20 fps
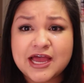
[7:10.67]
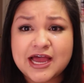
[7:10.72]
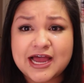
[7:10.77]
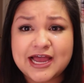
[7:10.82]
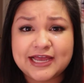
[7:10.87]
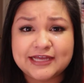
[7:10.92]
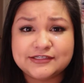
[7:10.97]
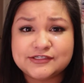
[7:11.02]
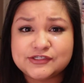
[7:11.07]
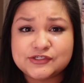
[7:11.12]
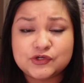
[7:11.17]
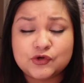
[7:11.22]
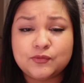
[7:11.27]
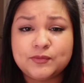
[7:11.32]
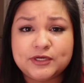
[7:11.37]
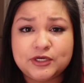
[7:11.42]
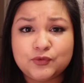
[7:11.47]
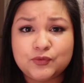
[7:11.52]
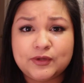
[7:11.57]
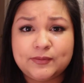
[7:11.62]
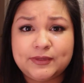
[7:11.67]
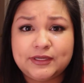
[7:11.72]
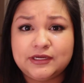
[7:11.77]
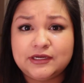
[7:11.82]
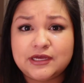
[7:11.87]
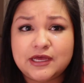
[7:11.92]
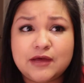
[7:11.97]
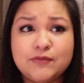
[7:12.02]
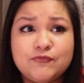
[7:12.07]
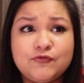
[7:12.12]
I had so many
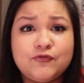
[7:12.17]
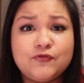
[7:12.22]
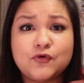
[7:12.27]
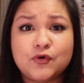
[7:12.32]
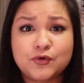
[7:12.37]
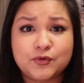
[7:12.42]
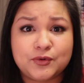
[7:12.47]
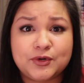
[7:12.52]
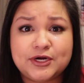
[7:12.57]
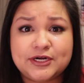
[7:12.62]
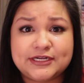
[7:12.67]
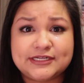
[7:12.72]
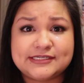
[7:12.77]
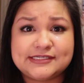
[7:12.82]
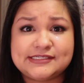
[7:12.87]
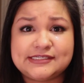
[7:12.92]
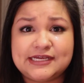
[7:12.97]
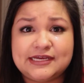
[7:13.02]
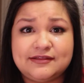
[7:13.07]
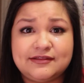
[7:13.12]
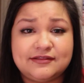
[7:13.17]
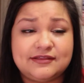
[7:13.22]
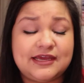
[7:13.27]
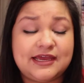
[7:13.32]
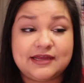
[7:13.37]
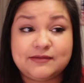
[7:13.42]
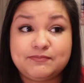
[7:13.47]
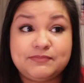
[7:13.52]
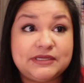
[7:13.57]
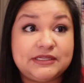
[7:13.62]
women come forward and say that they
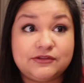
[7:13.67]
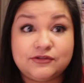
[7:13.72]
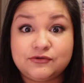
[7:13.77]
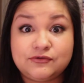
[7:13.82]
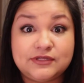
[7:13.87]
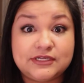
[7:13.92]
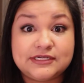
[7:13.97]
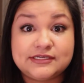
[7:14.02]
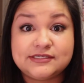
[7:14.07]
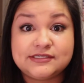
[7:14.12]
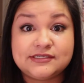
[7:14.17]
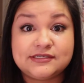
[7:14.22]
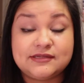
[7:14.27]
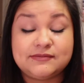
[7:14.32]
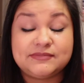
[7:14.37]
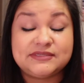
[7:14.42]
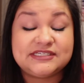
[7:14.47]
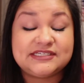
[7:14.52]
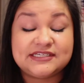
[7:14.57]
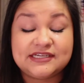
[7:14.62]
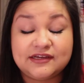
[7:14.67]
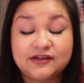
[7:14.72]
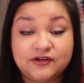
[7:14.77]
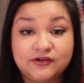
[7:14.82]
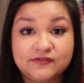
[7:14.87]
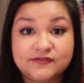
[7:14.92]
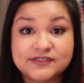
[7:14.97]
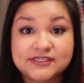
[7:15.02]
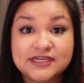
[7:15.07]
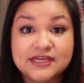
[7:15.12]
had been through this
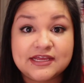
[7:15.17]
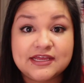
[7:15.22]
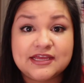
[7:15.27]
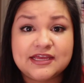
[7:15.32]
themselves,